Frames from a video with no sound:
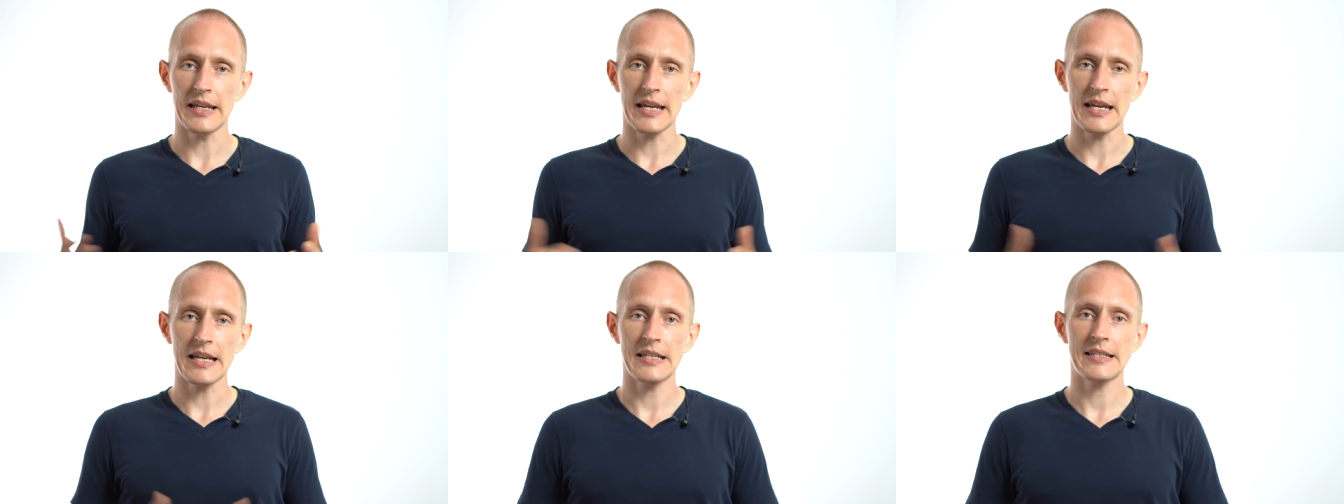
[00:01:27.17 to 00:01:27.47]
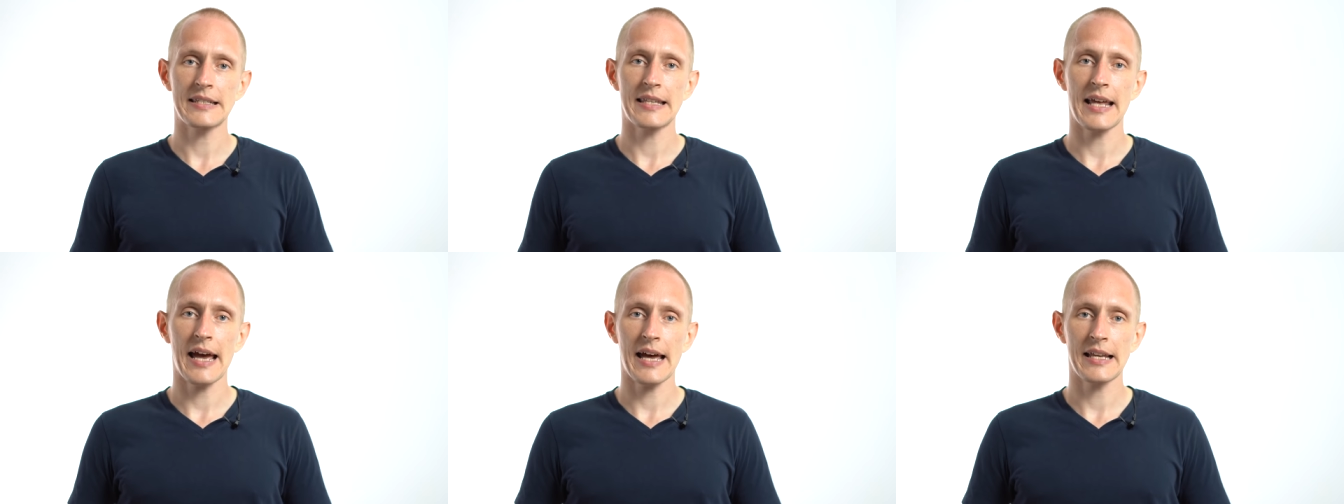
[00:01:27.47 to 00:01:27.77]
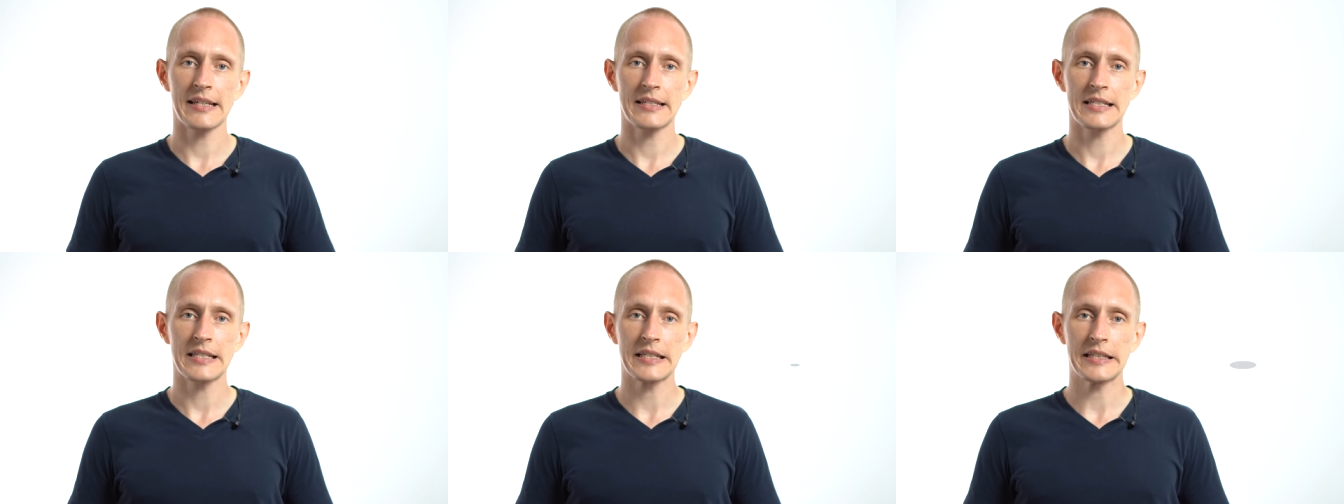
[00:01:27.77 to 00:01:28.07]
is
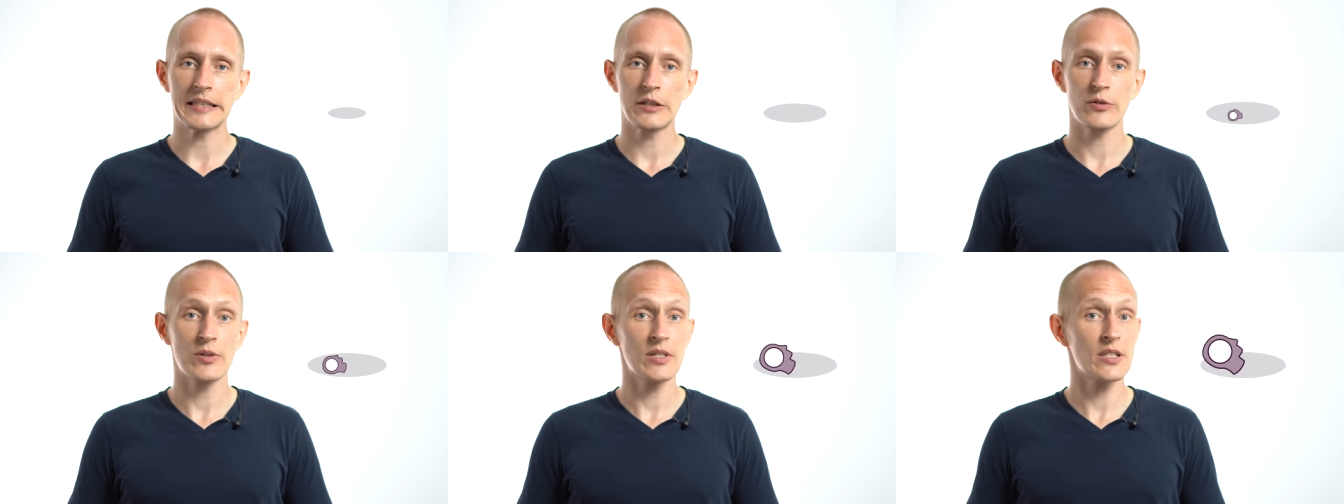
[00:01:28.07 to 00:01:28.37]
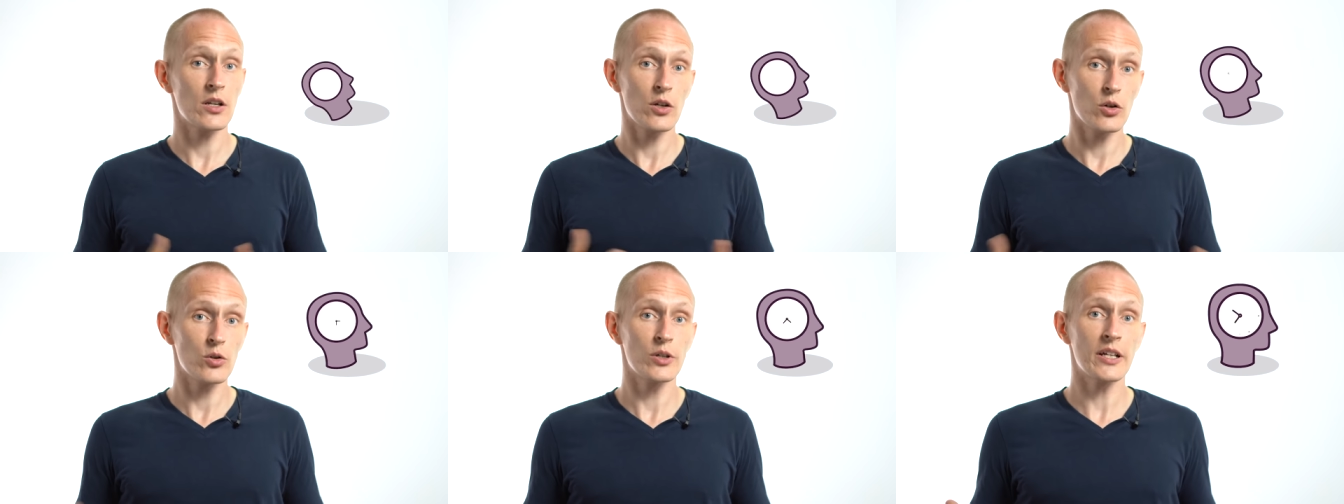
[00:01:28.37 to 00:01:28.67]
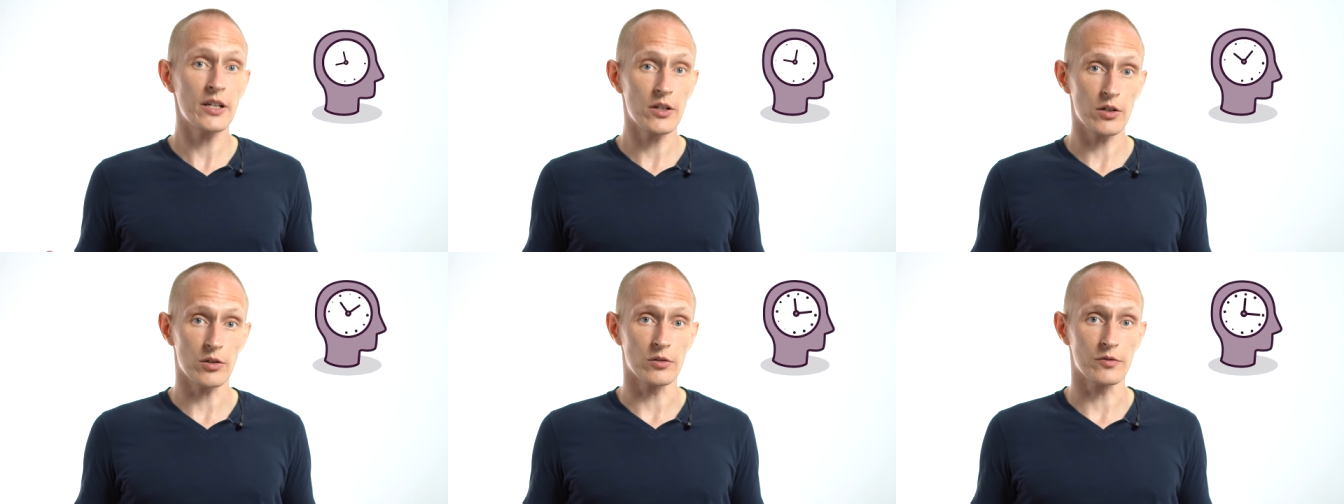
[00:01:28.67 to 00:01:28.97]
that there is a
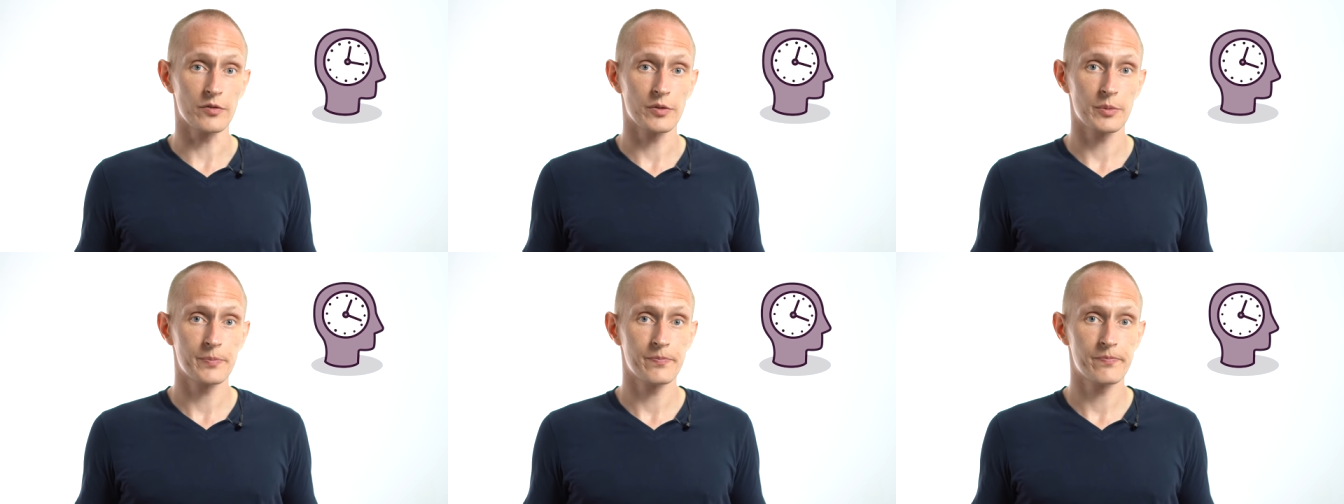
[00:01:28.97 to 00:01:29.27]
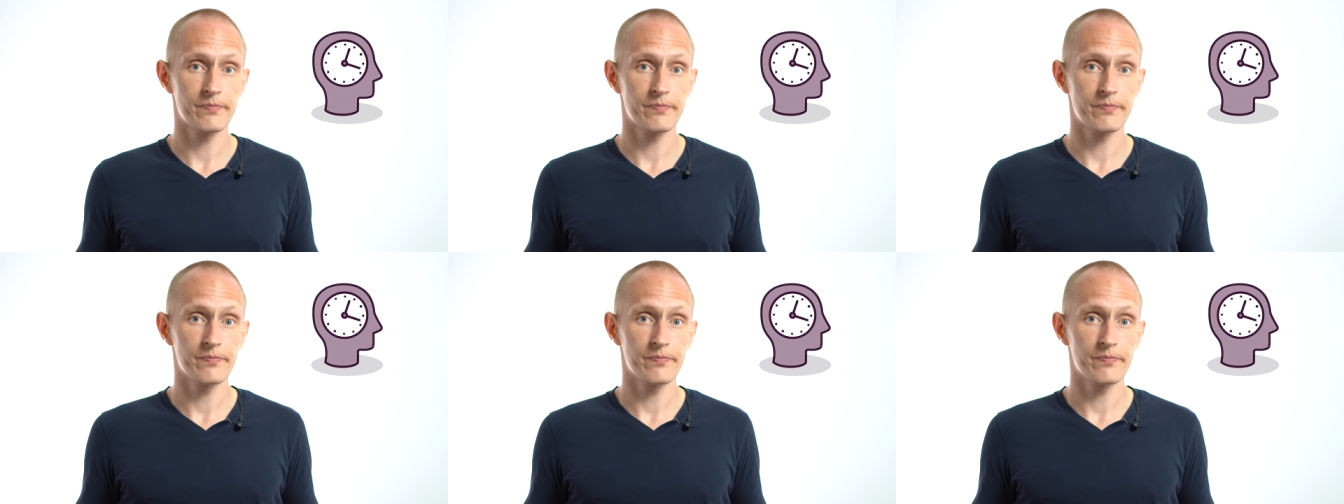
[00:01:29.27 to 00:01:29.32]
learning curve.